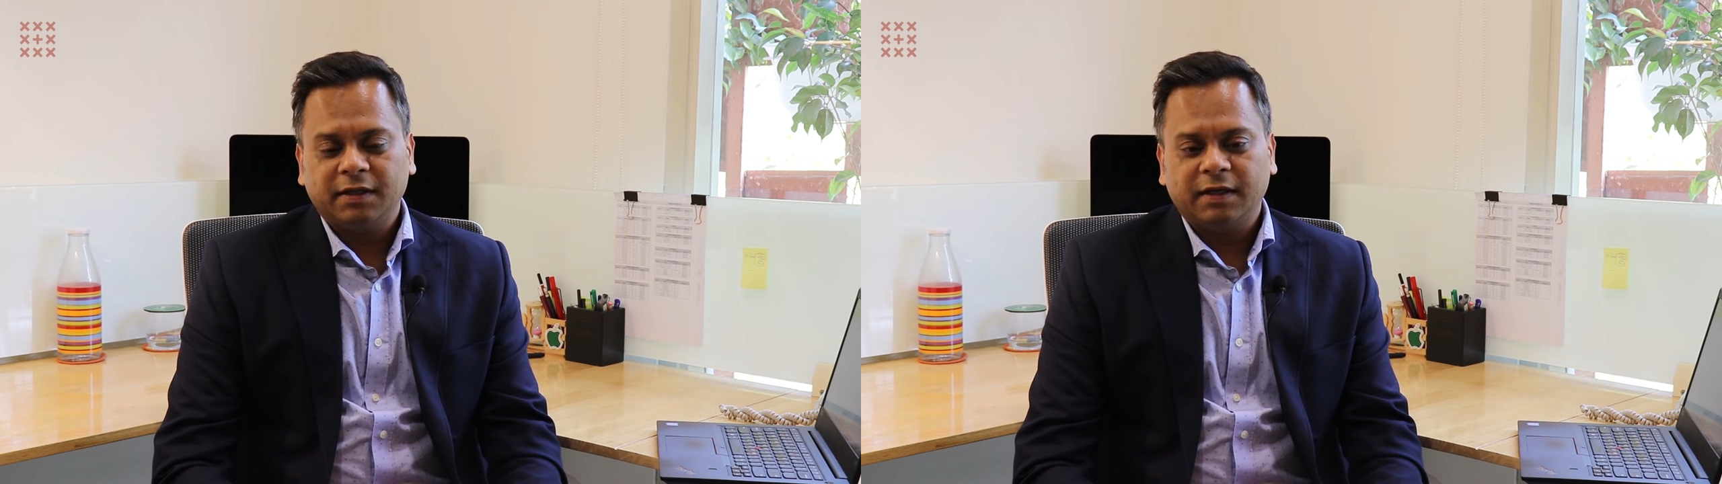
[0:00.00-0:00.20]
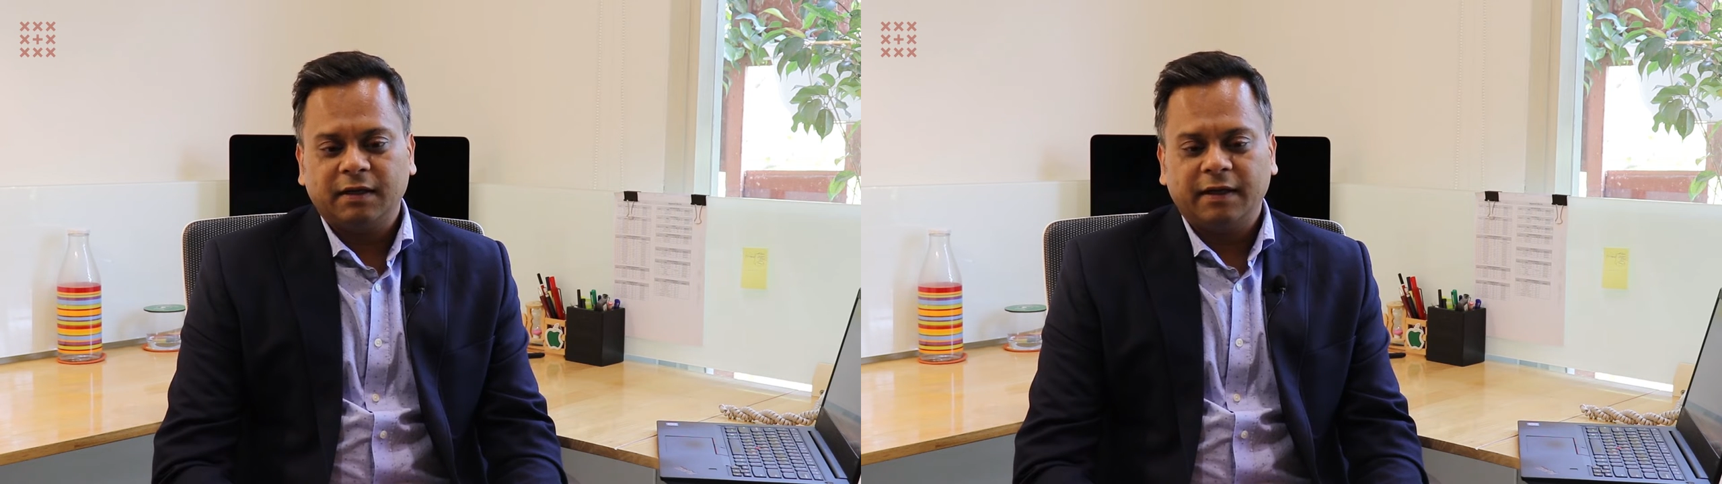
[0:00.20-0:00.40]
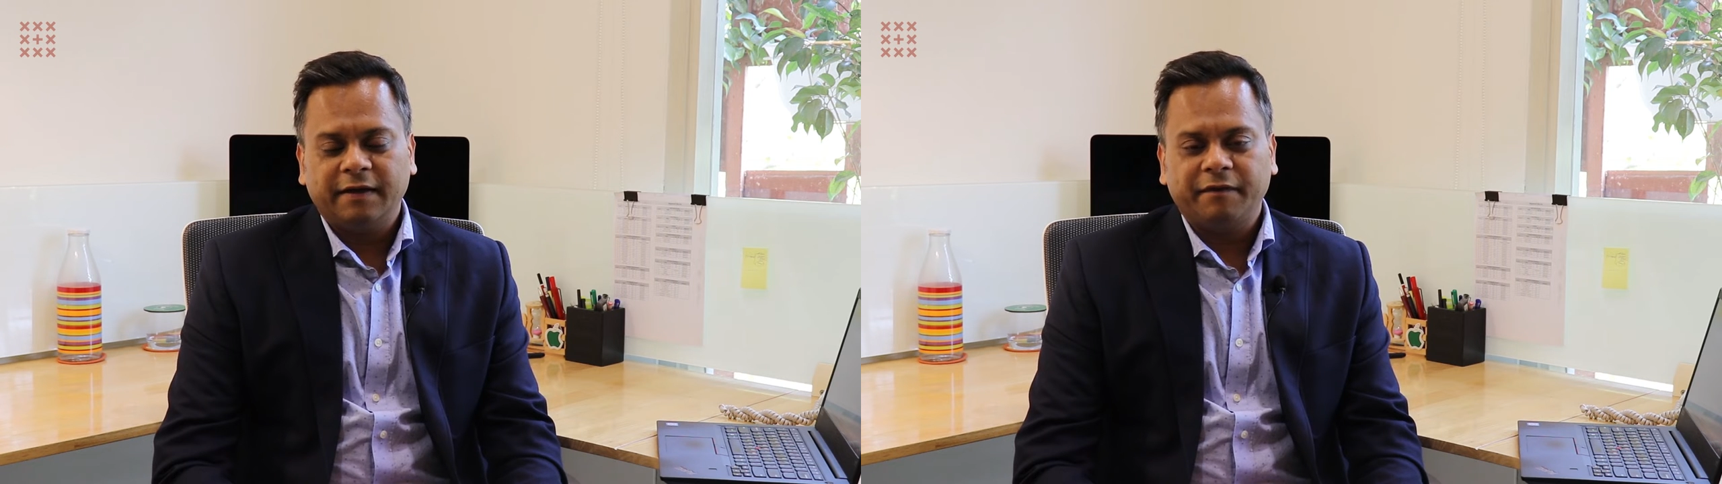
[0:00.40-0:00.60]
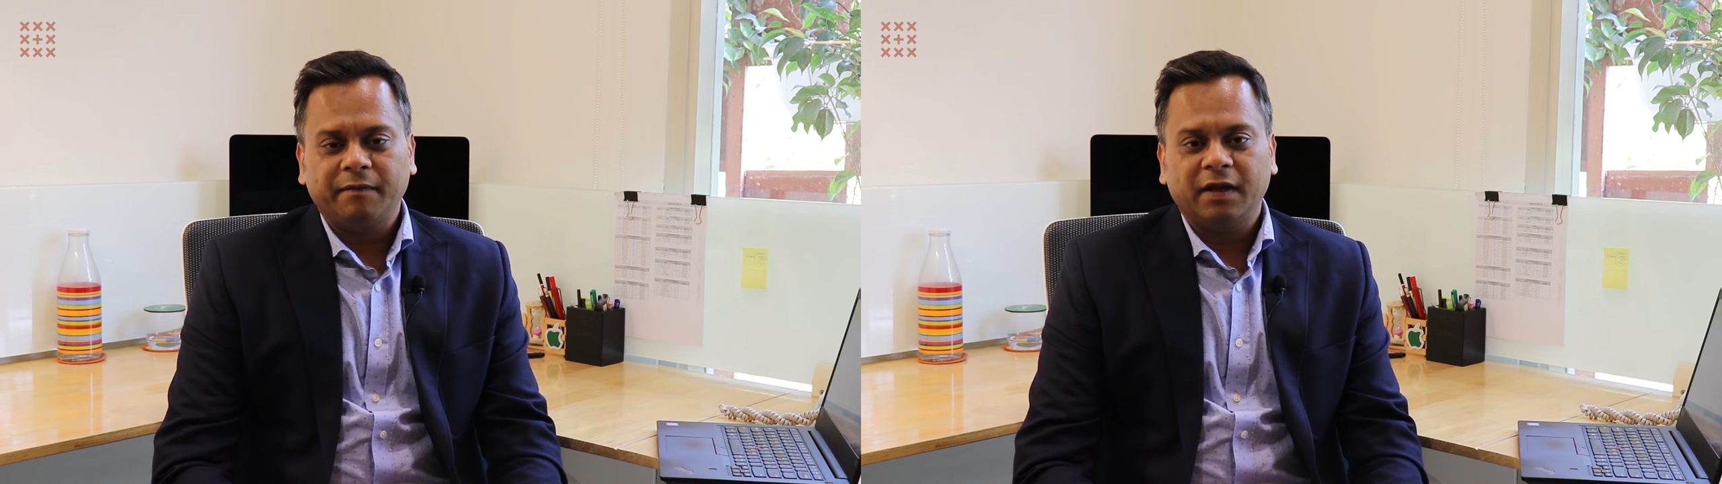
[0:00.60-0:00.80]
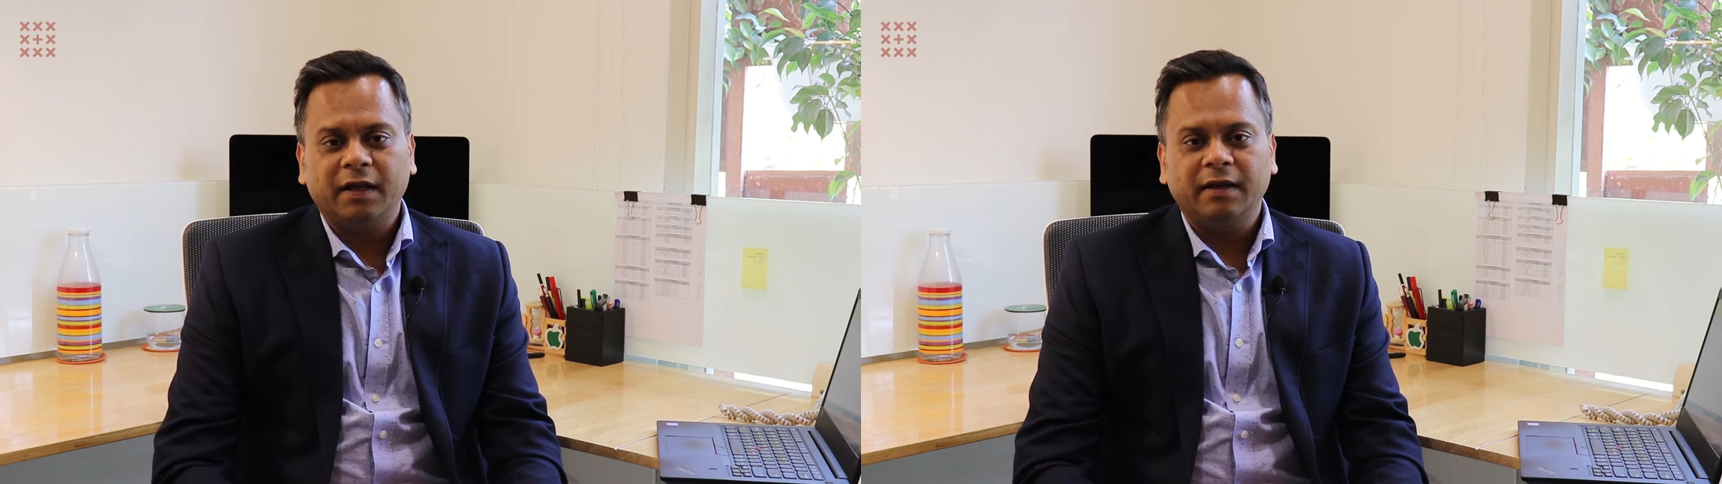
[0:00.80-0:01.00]
the
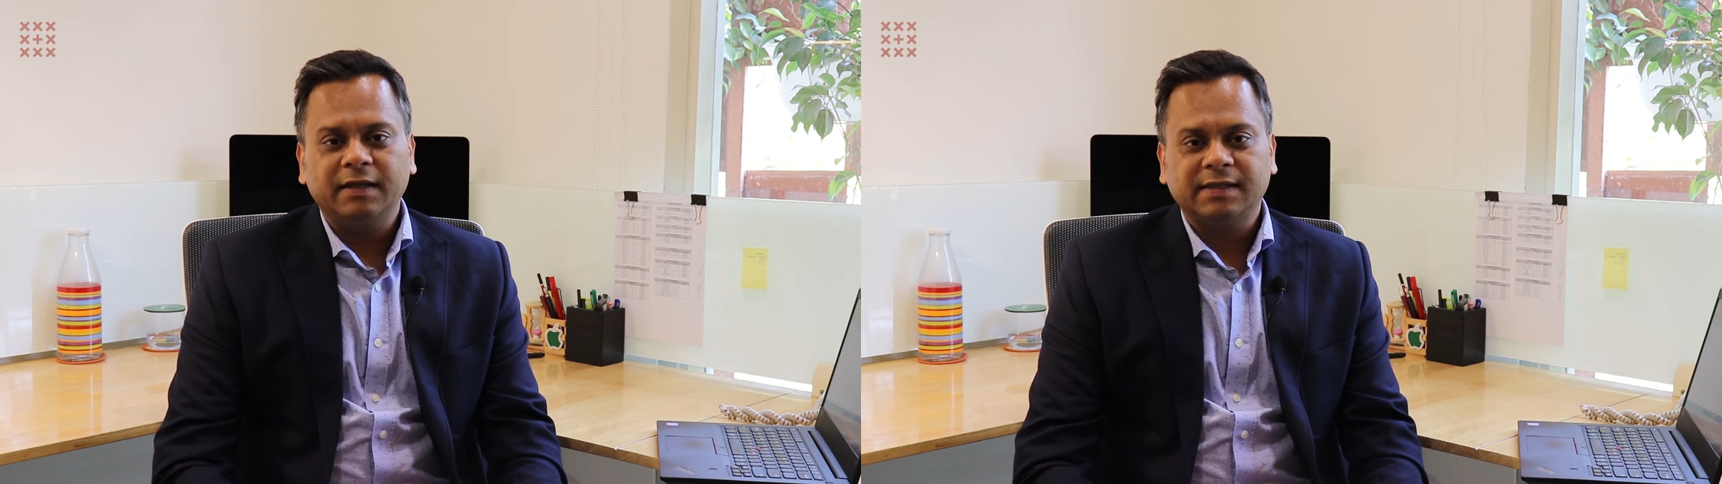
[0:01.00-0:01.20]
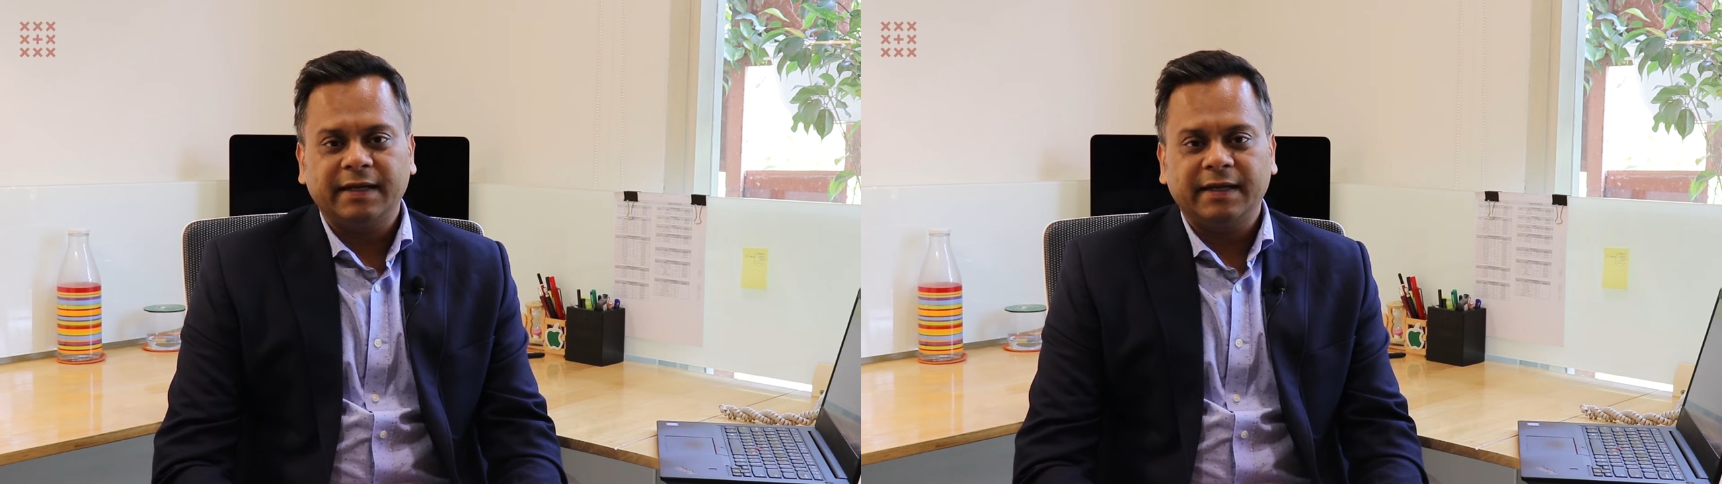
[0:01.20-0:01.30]
FM clearly